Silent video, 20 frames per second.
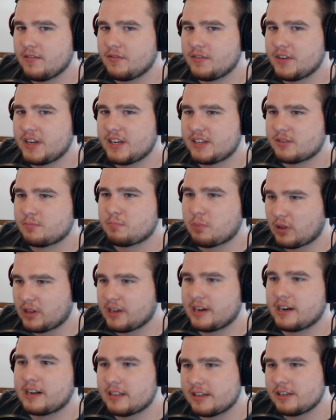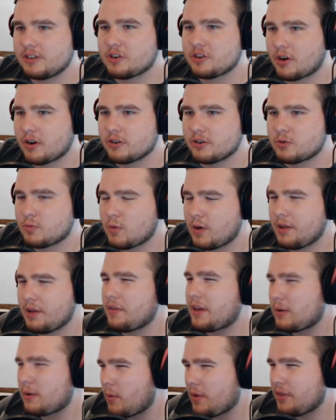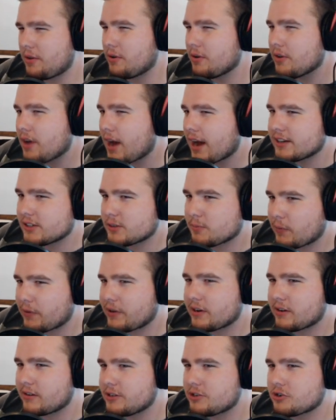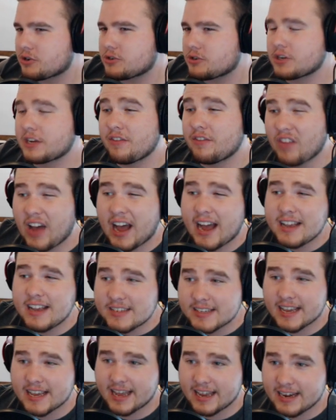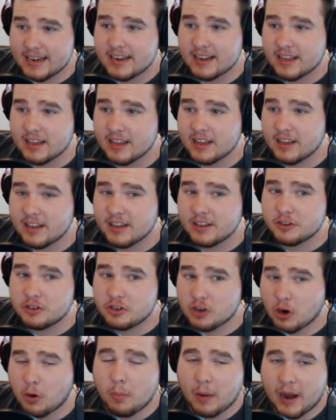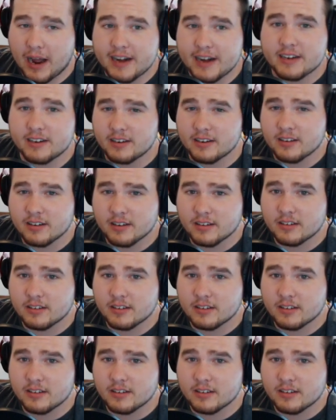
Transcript: it's politically charged. Like, whether or not it's politically charged, like if I said Joe Biden